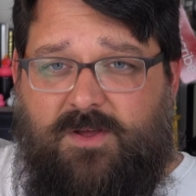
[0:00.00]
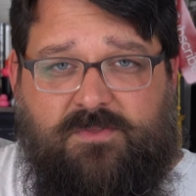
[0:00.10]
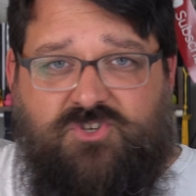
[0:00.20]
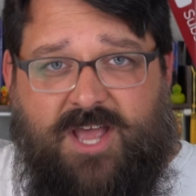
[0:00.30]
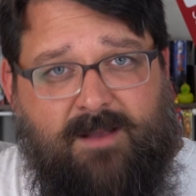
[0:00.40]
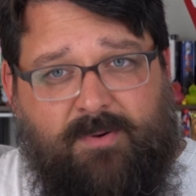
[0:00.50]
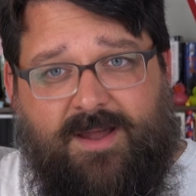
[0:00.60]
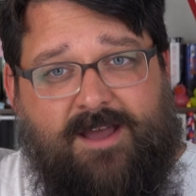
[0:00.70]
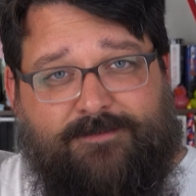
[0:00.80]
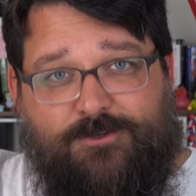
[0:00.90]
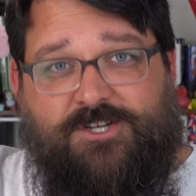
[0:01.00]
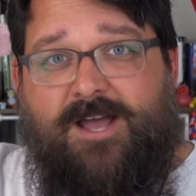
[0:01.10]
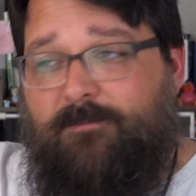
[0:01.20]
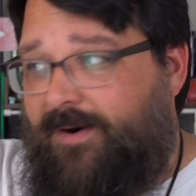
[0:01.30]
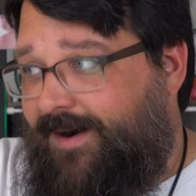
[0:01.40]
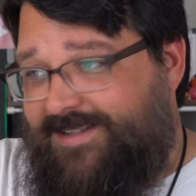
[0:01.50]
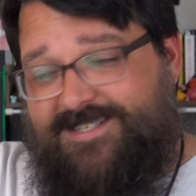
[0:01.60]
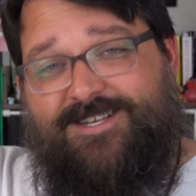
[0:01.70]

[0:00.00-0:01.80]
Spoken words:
with jackpot after jackpot.